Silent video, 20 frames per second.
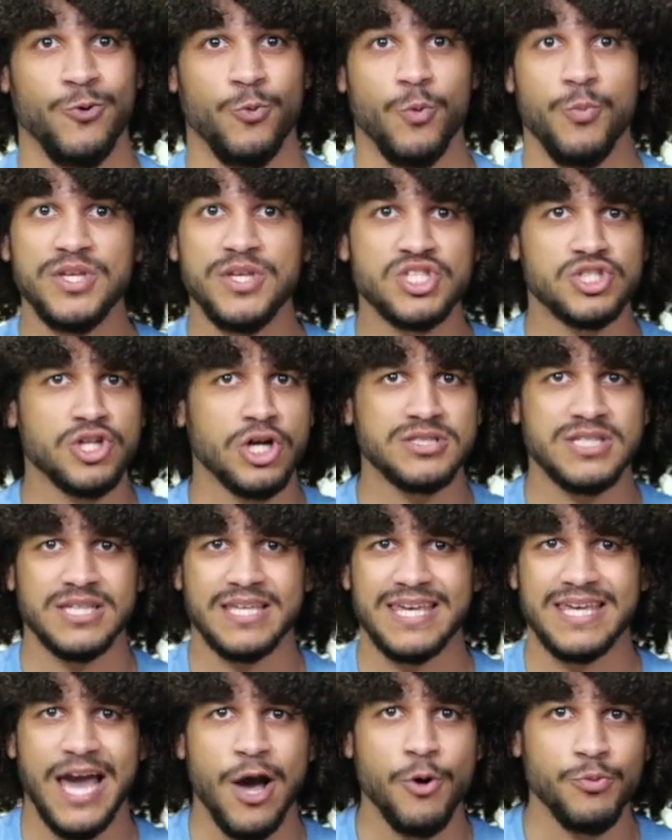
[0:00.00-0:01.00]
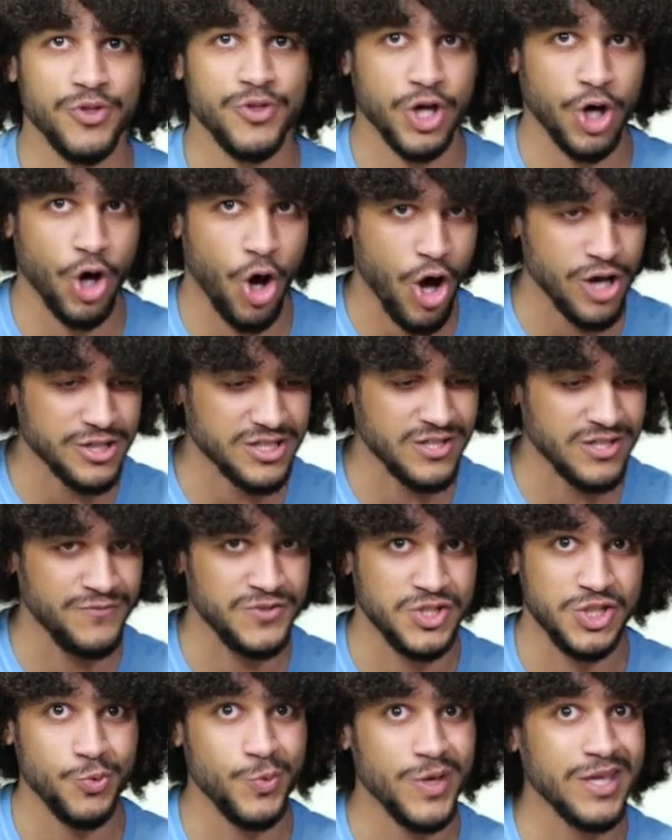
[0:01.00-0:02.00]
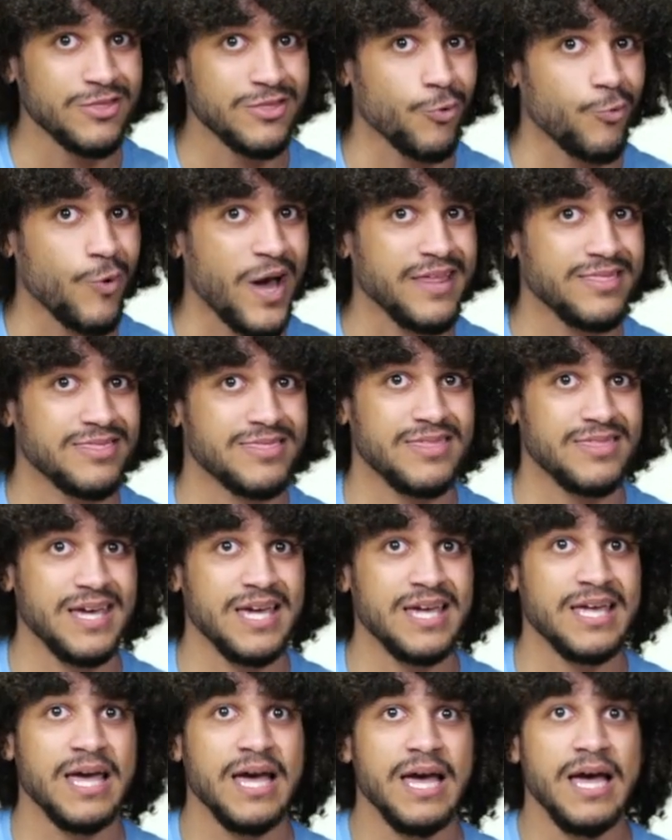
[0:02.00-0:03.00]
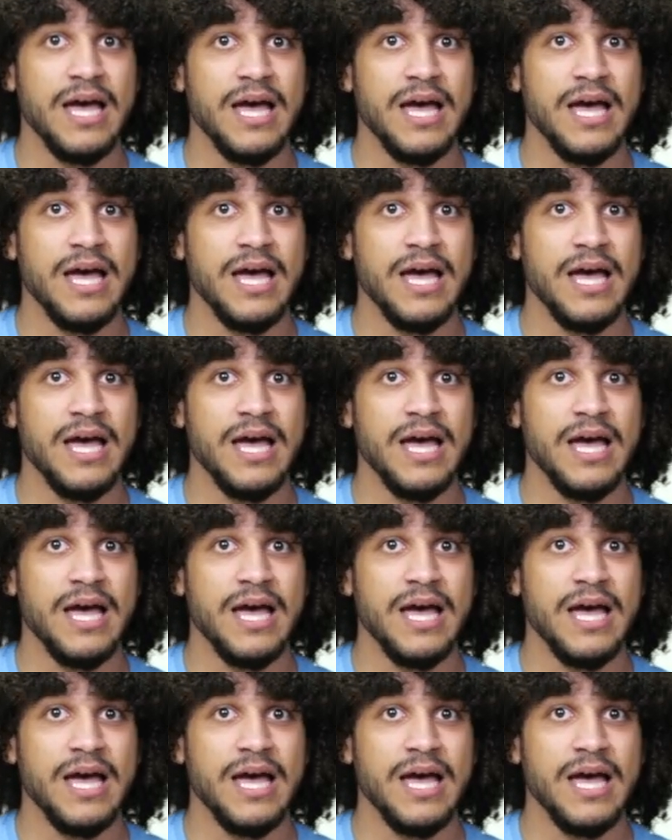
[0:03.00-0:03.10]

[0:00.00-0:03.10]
When we start to count the cost of doing the right thing,